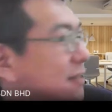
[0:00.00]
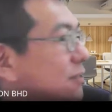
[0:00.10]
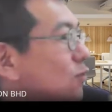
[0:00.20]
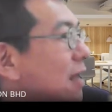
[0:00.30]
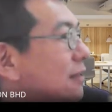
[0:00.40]

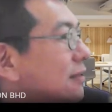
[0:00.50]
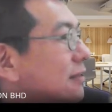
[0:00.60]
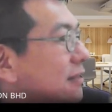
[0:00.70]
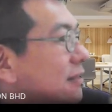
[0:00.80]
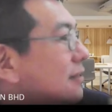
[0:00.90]
This
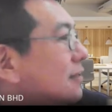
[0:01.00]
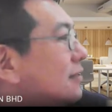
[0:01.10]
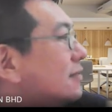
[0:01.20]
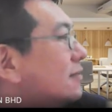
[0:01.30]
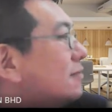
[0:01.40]
one
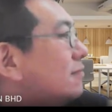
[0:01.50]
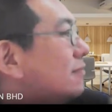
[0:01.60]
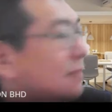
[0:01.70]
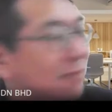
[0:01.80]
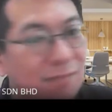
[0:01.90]

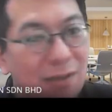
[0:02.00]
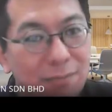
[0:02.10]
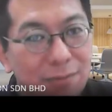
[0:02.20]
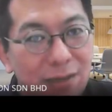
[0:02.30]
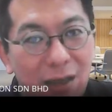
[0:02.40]

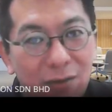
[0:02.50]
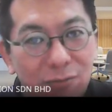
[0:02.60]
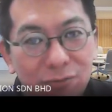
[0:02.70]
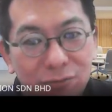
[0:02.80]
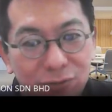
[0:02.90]
maybe I
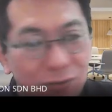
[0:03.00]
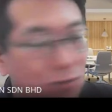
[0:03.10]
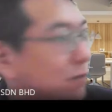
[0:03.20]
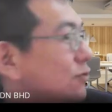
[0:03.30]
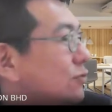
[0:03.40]
will
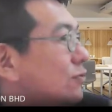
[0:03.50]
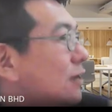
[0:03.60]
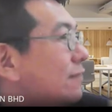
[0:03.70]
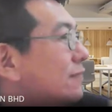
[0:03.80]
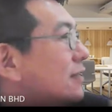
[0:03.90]
show
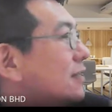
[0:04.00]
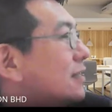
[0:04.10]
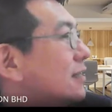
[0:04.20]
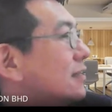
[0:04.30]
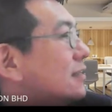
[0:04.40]
you after